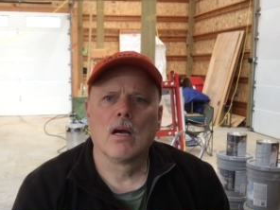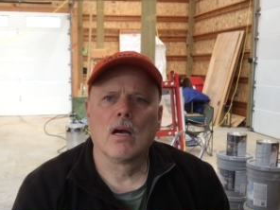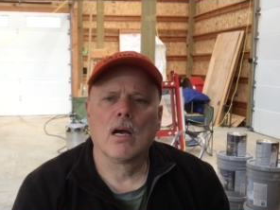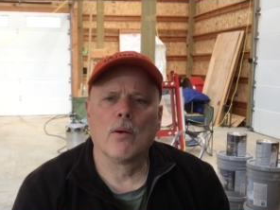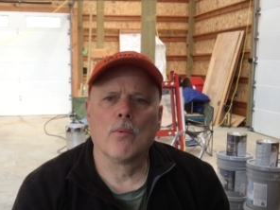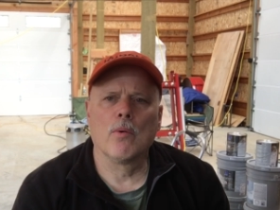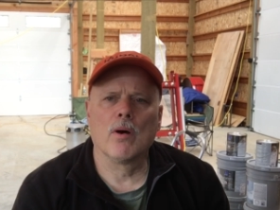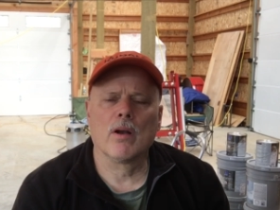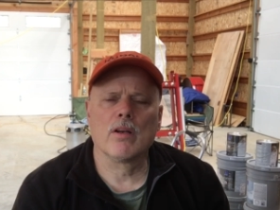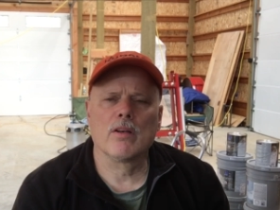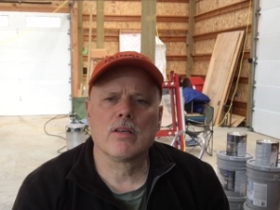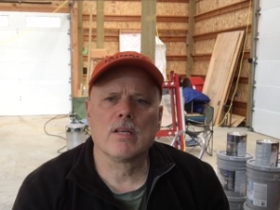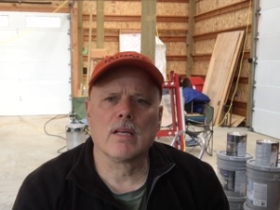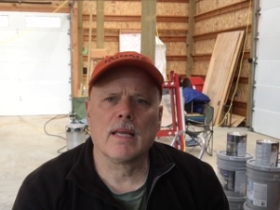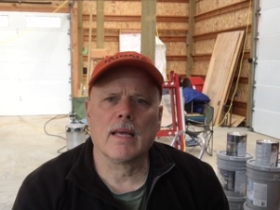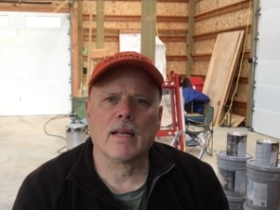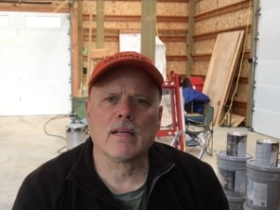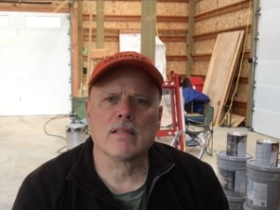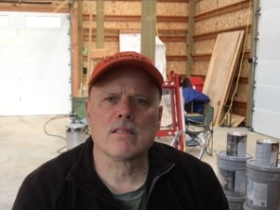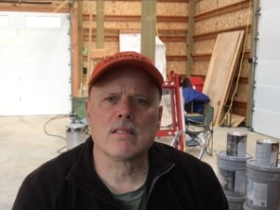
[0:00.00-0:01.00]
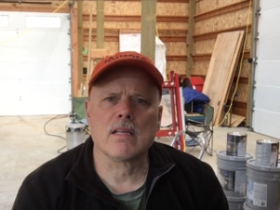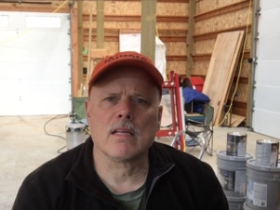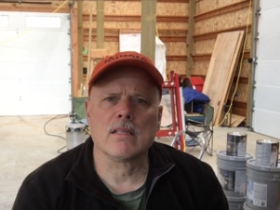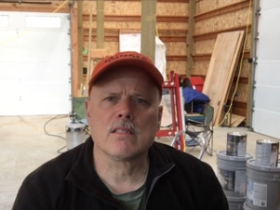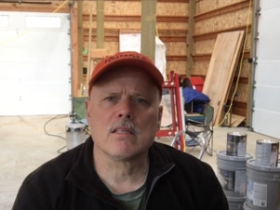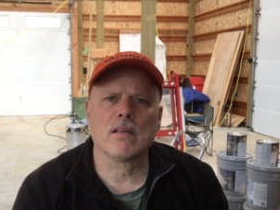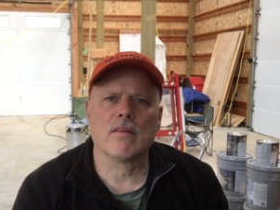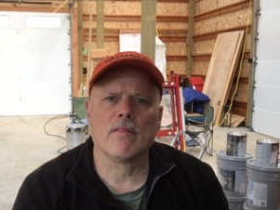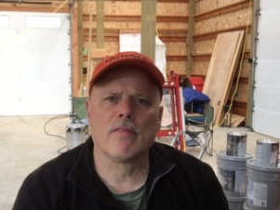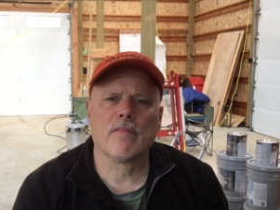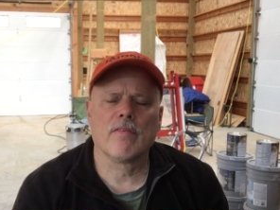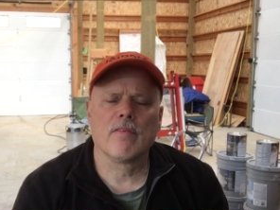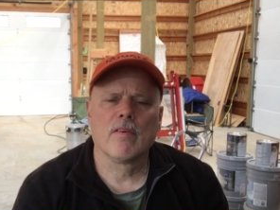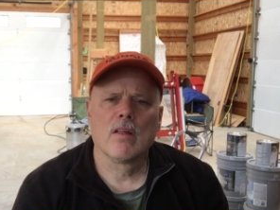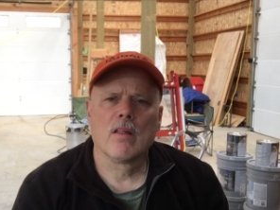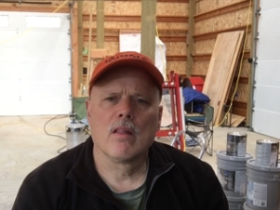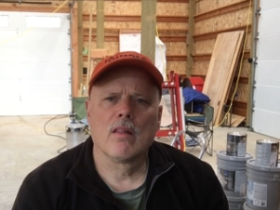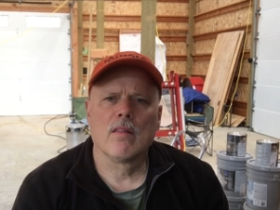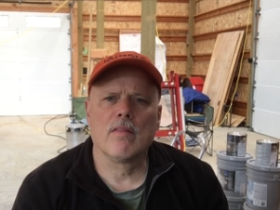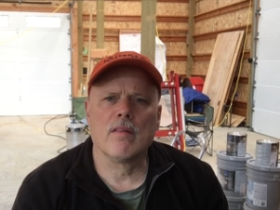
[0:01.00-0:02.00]
I wanted to get a sense of
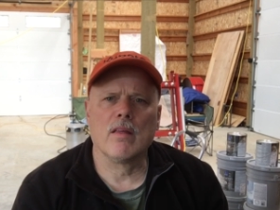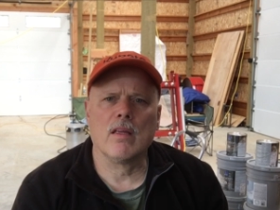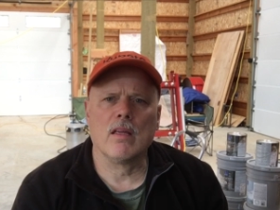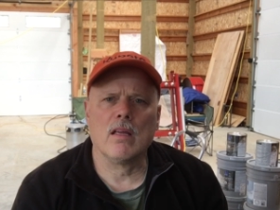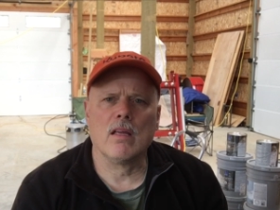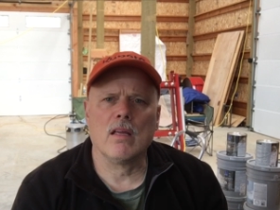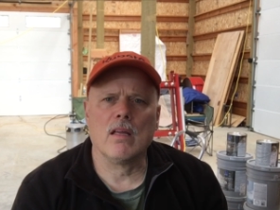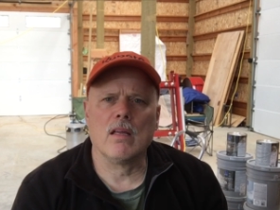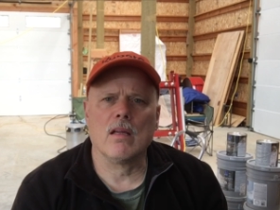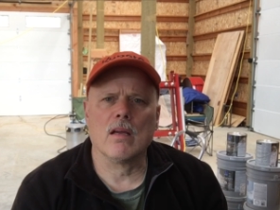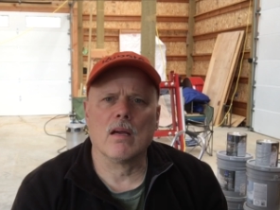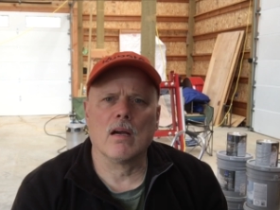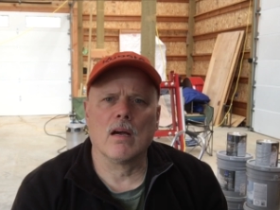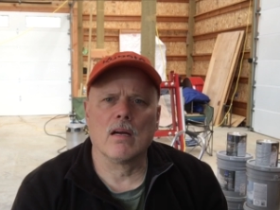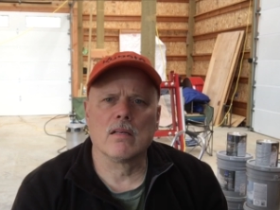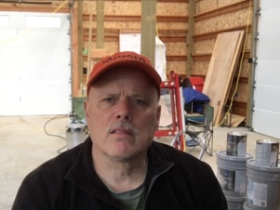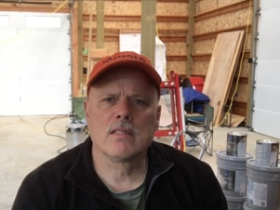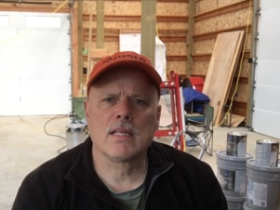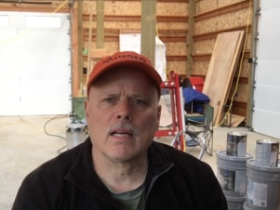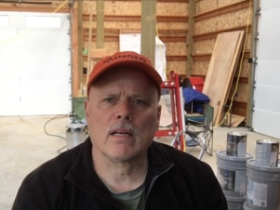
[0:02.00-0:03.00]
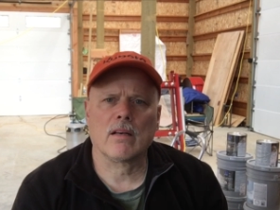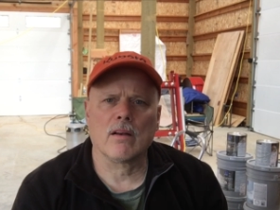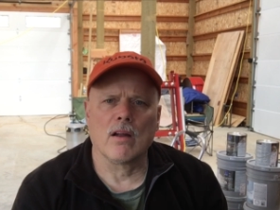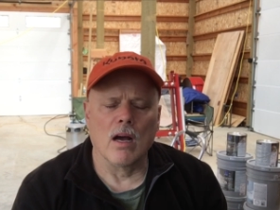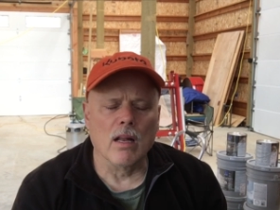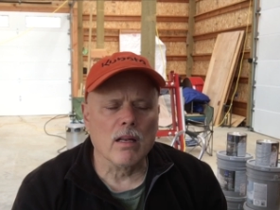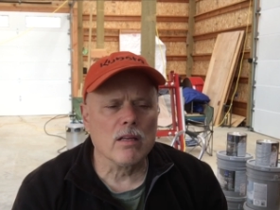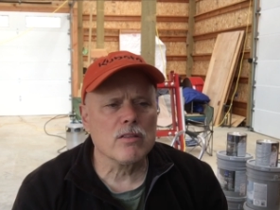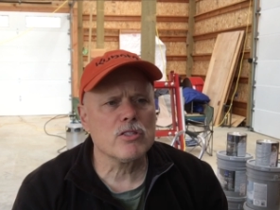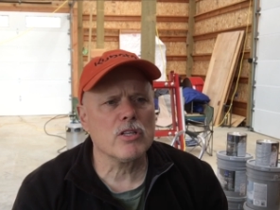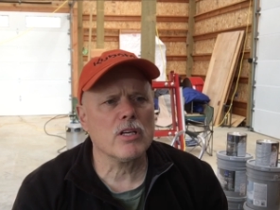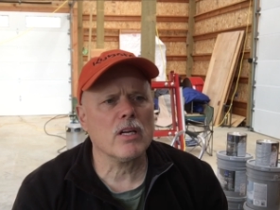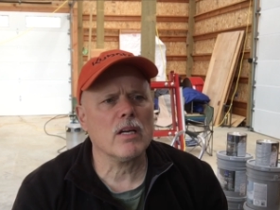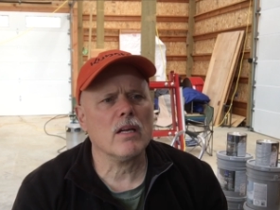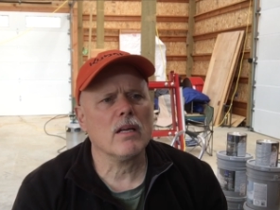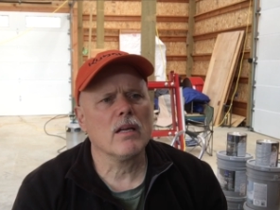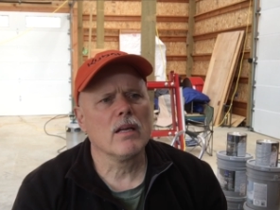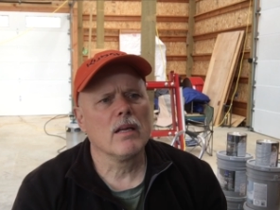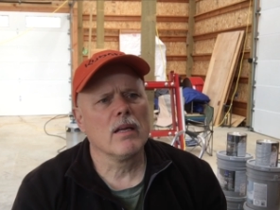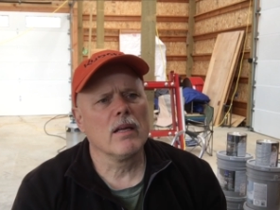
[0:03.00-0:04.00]
the uh,
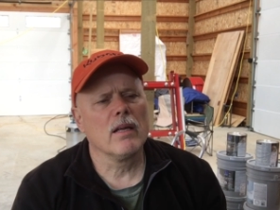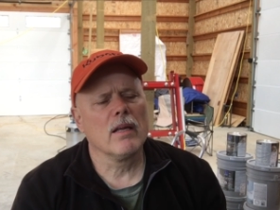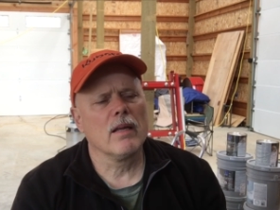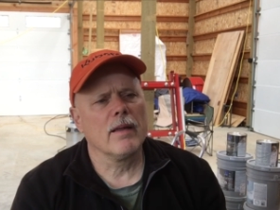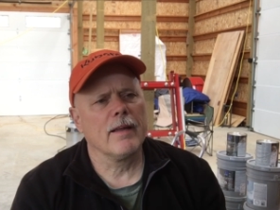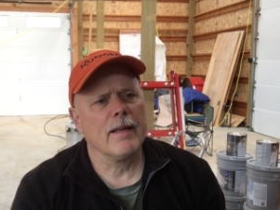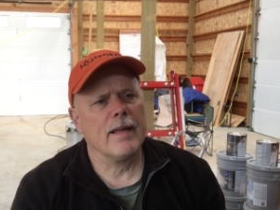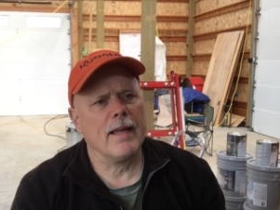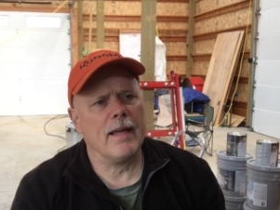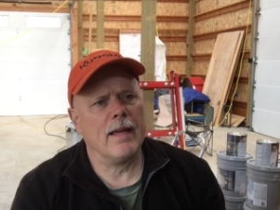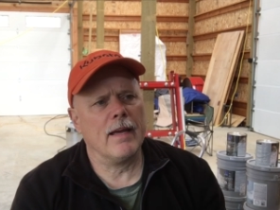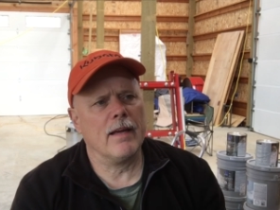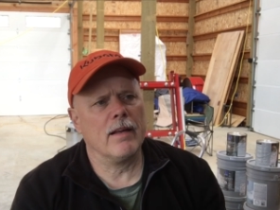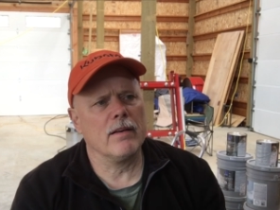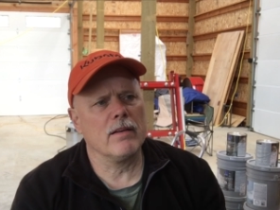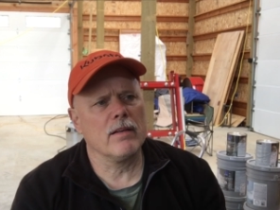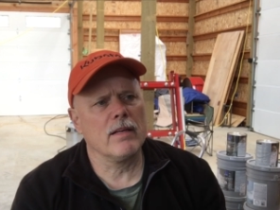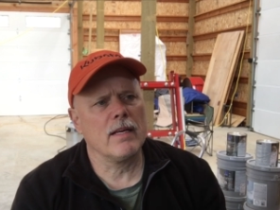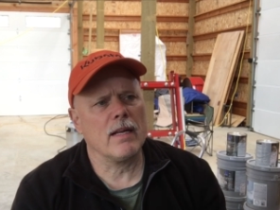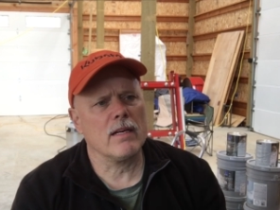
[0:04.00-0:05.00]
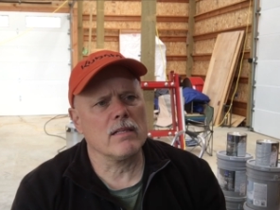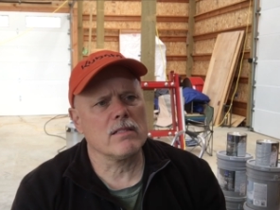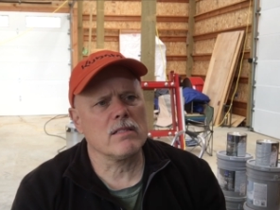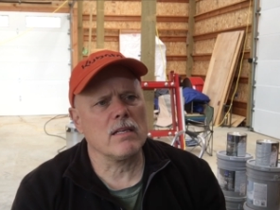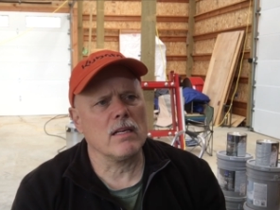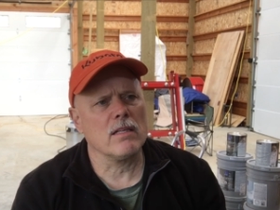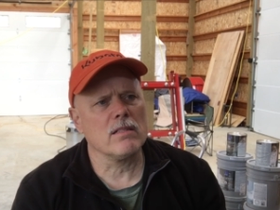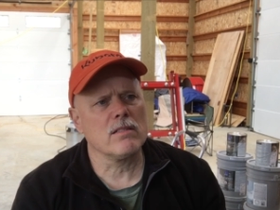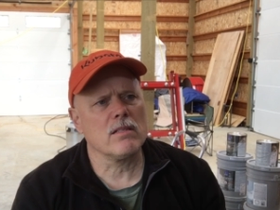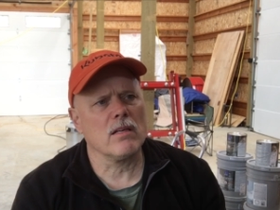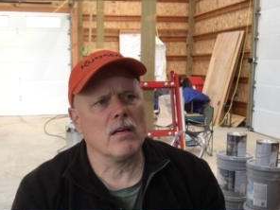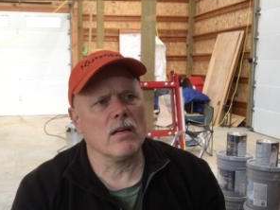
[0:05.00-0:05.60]
technology and get a sense